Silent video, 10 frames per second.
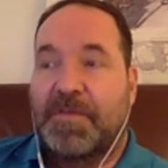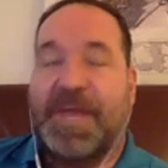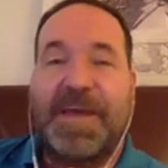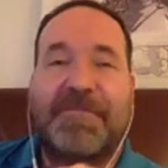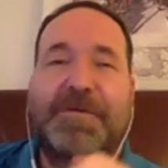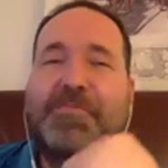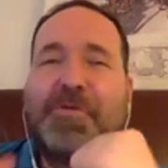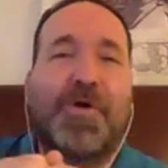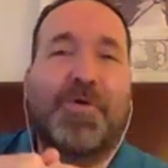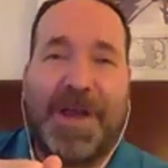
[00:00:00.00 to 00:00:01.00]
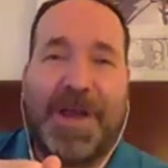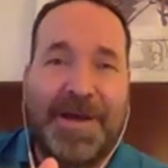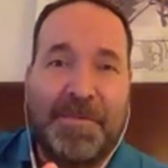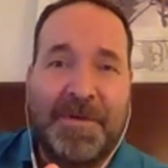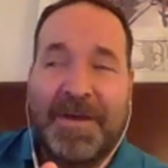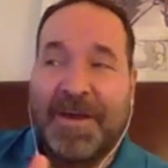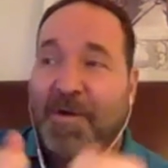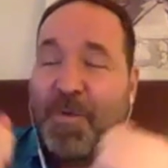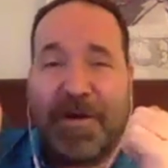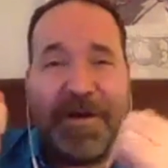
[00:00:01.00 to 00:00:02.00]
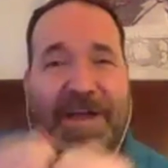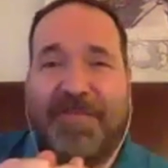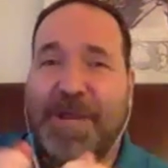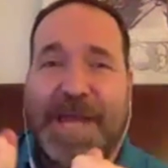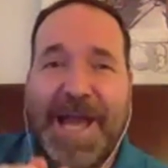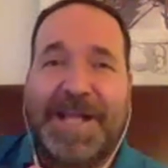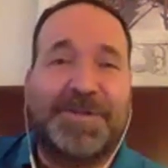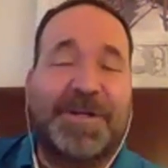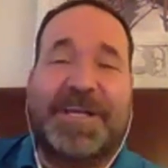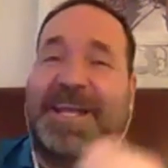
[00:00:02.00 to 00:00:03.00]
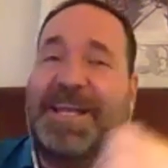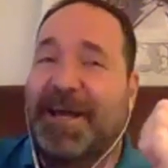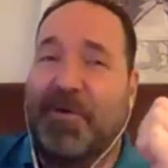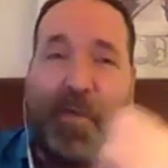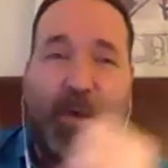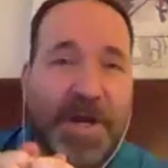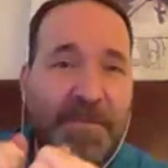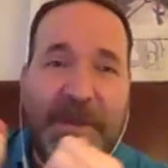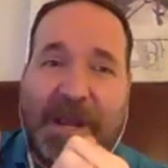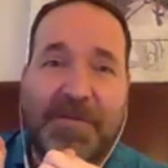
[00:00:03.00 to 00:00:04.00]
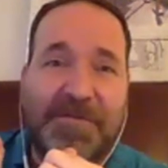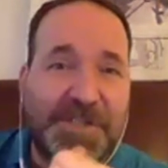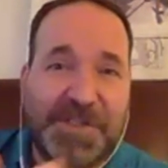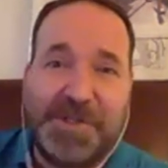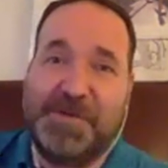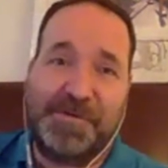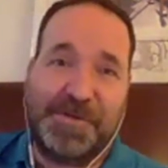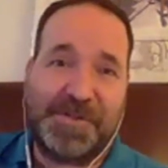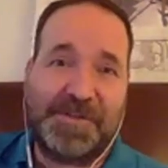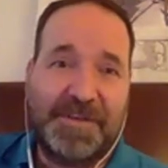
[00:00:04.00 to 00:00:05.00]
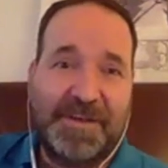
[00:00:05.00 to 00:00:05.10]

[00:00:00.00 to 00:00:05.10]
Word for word: They have a program where every actor can get one pair of shoes.